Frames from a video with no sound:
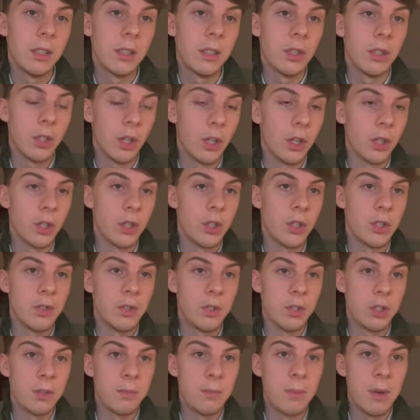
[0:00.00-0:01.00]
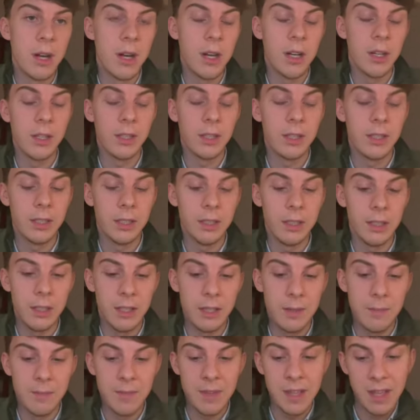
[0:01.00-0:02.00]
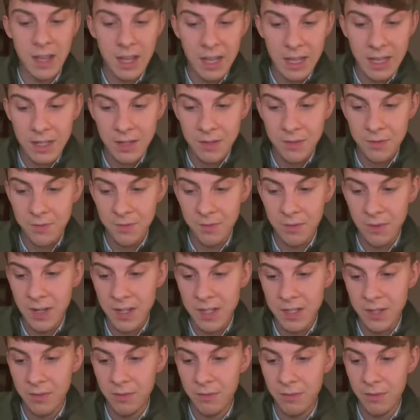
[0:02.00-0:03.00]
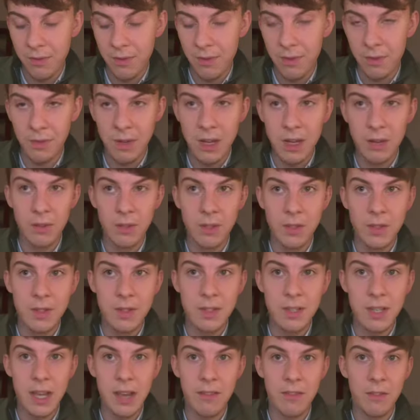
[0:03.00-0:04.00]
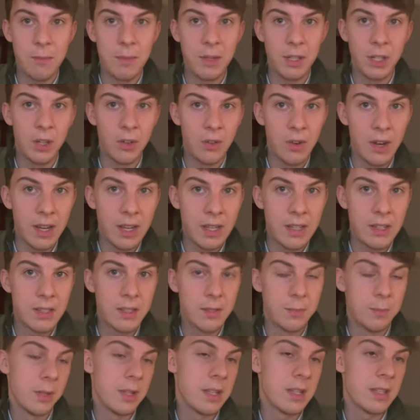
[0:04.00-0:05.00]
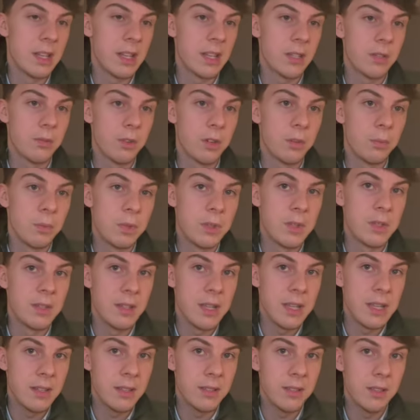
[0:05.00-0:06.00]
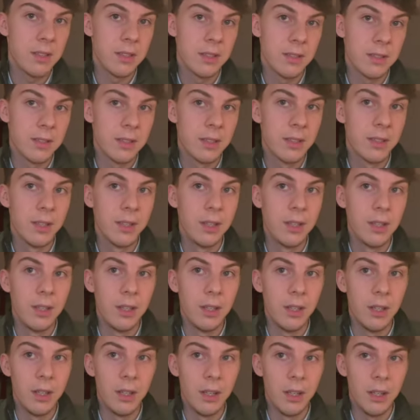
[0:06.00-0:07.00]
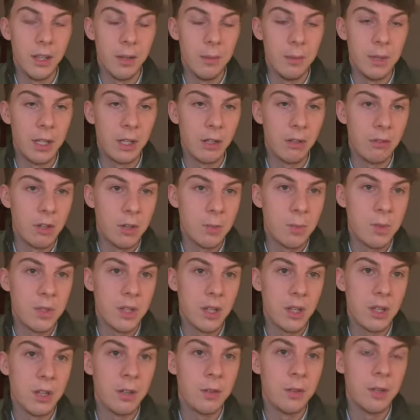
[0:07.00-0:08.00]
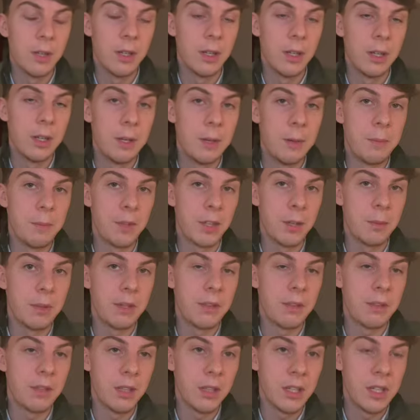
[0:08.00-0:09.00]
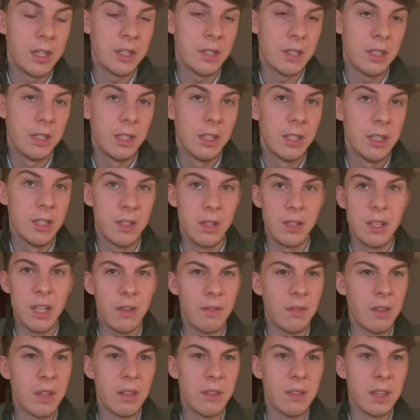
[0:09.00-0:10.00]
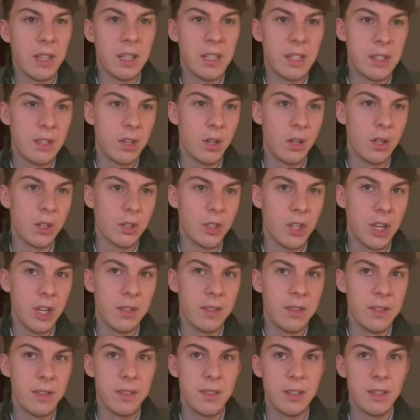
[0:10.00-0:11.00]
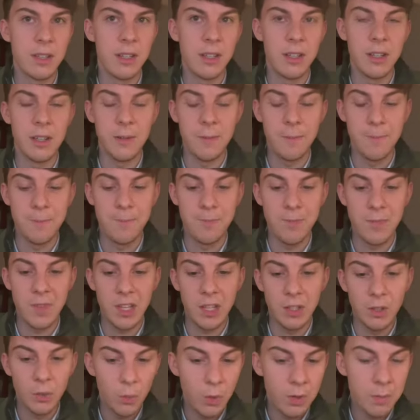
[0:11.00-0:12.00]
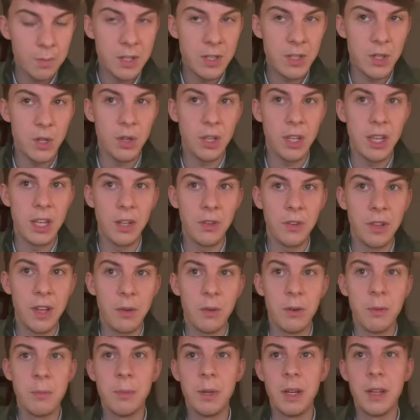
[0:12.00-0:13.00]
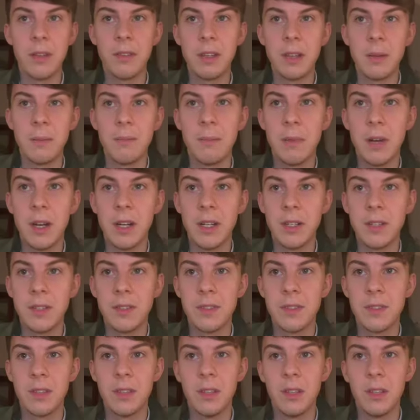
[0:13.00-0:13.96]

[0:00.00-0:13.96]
got a good mark. Yeah, his recent three runs haven't been great, but his last run was decent in a Group 2, coming third. So definitely think he's got a chance. Wouldn't be too keen on that one, but I think Mars